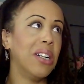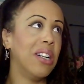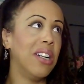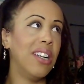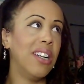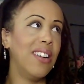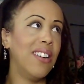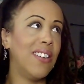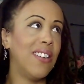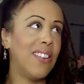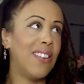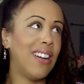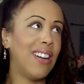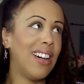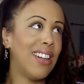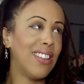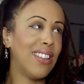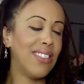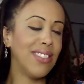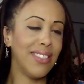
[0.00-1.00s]

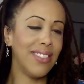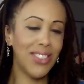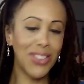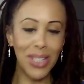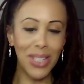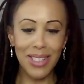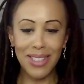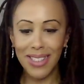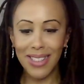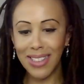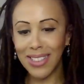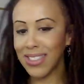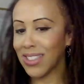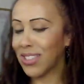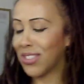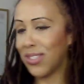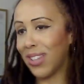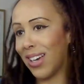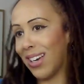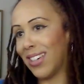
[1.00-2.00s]
I don't trust
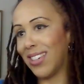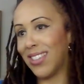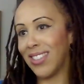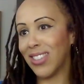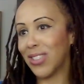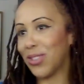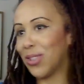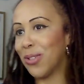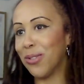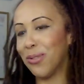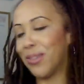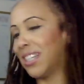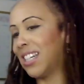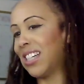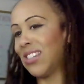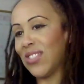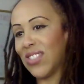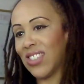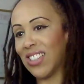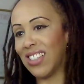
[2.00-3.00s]
illustrators, or
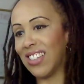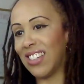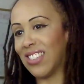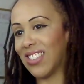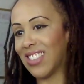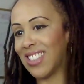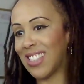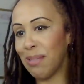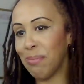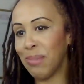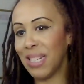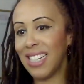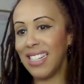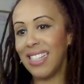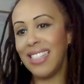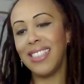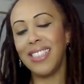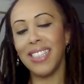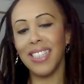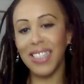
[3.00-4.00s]
whatever. Somebody
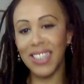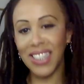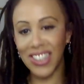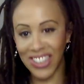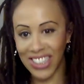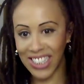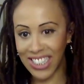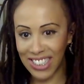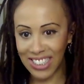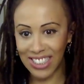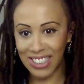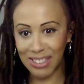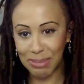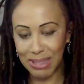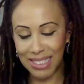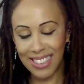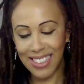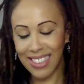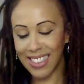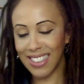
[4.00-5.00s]
is in their ear
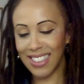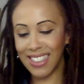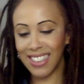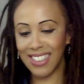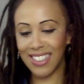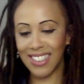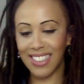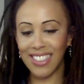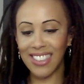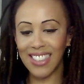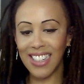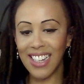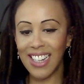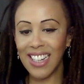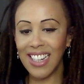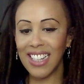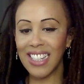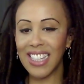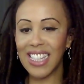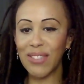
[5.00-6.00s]
basically just
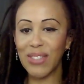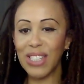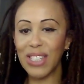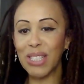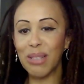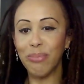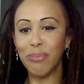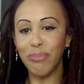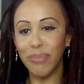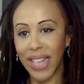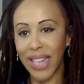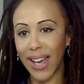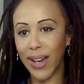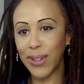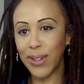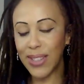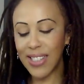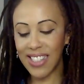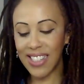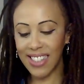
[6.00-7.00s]
giving them
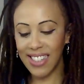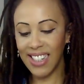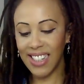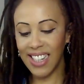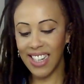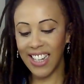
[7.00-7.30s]
doubts.